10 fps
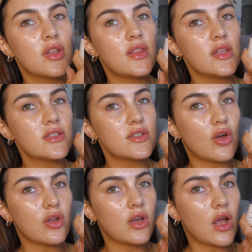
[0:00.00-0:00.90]
this
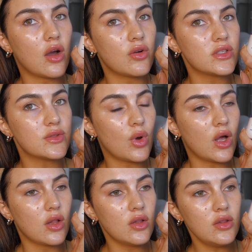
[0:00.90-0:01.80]
on now as
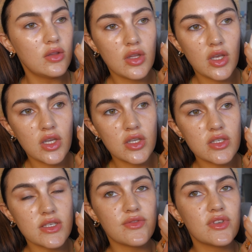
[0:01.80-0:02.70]
well,
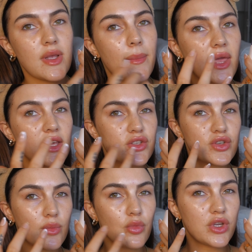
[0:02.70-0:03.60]
just for some
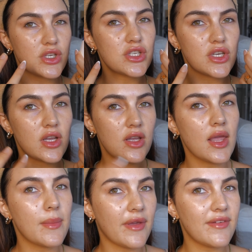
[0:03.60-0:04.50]
extra moisture
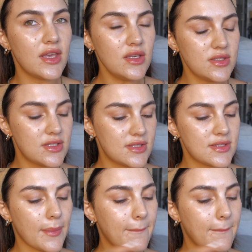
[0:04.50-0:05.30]
in my face.